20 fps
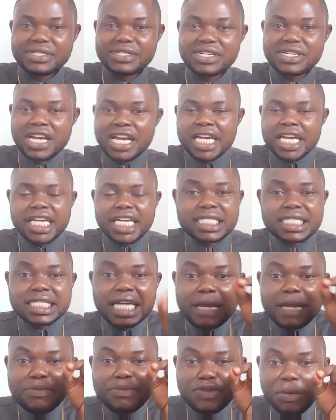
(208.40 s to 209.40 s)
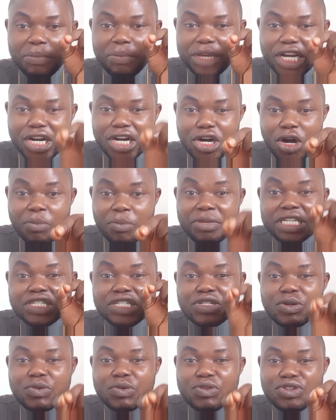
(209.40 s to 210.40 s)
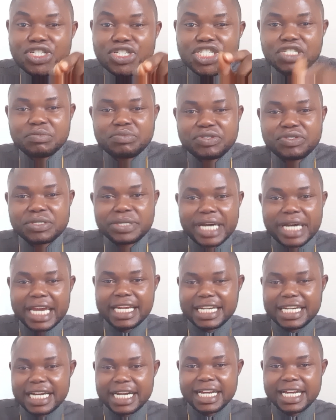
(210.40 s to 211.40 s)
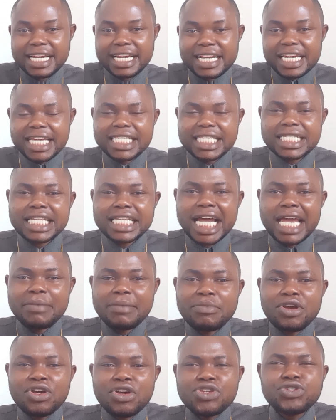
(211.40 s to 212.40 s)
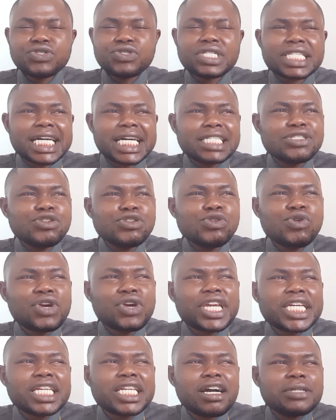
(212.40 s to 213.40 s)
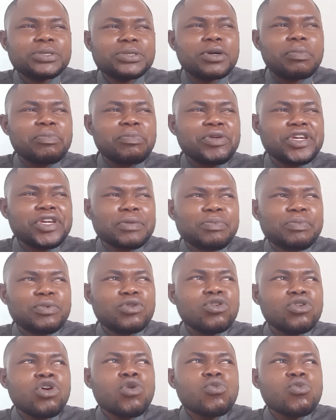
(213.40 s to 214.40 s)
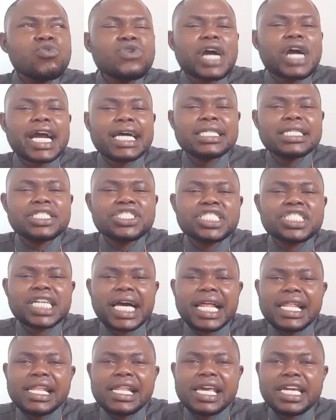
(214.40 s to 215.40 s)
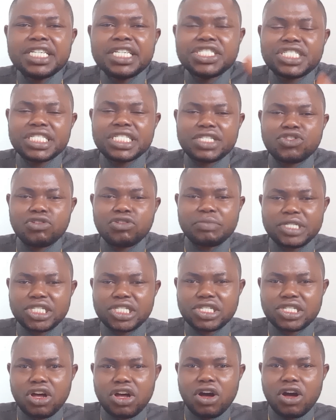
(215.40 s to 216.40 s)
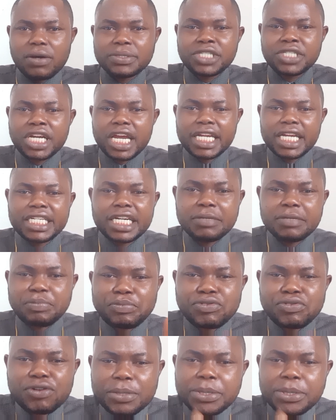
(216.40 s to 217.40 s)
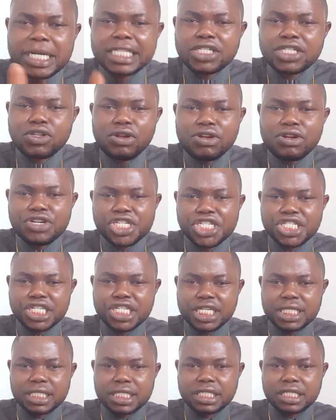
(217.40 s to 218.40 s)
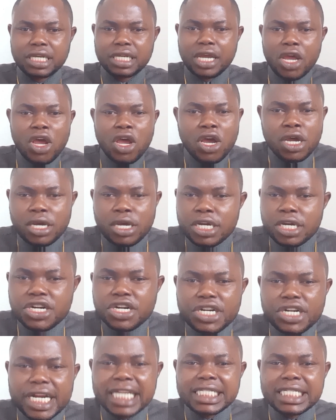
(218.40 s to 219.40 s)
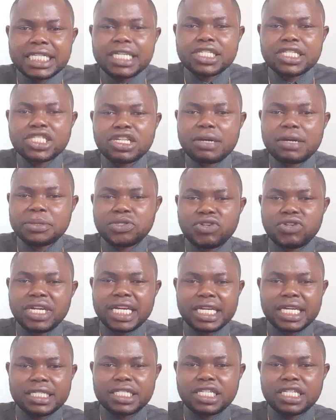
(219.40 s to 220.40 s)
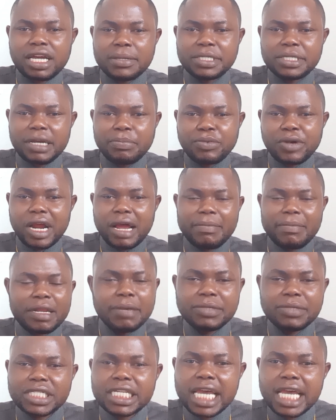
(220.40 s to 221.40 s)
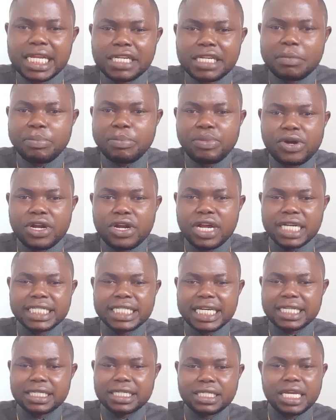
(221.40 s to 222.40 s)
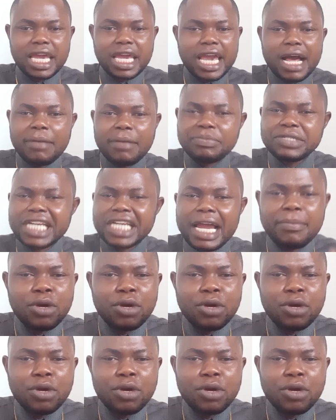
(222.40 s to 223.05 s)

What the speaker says: It's time you become a solution provider. It's time you start looking out for people who have challenges to be solved and then provide solutions. Create a software that can solve their problems, get a product that can help them,